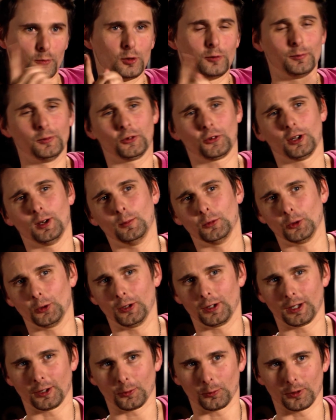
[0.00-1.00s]
the movements that I'm
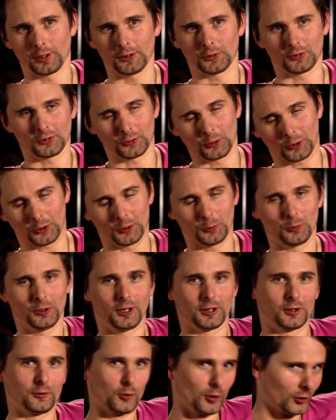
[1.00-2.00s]
doing, otherwise it's not going to
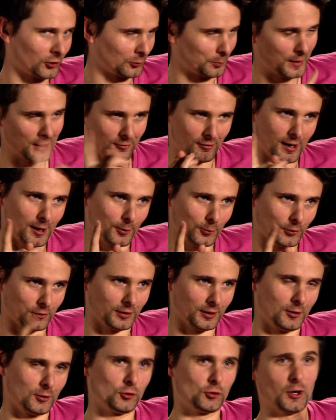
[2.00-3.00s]
work. You've got to spin around
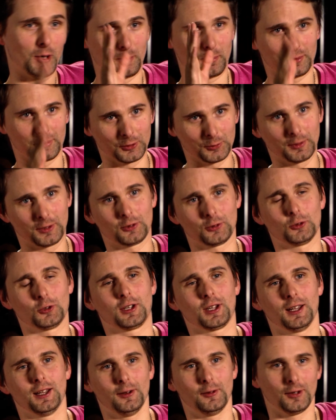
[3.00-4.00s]
and jump as much as you
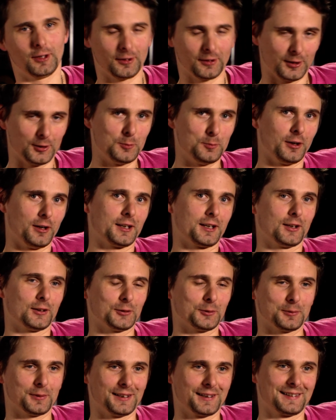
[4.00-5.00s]
can, and then you might get
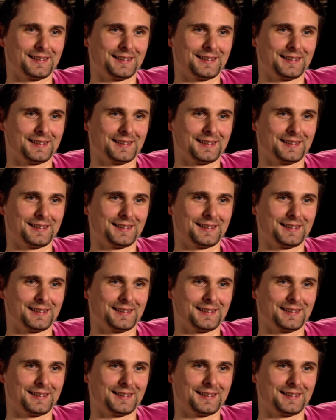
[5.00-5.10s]
somewhere.